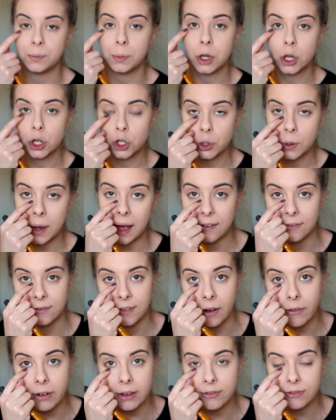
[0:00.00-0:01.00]
because you have
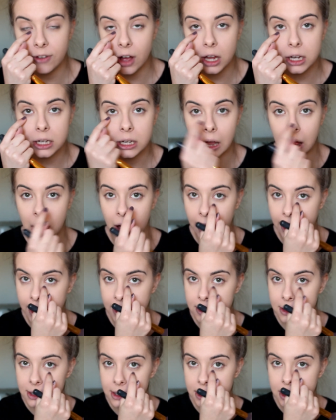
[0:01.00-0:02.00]
very fine
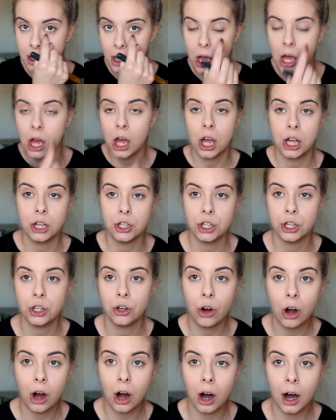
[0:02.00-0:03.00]
lines under
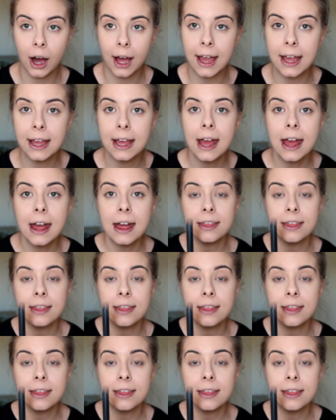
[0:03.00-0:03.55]
your eye.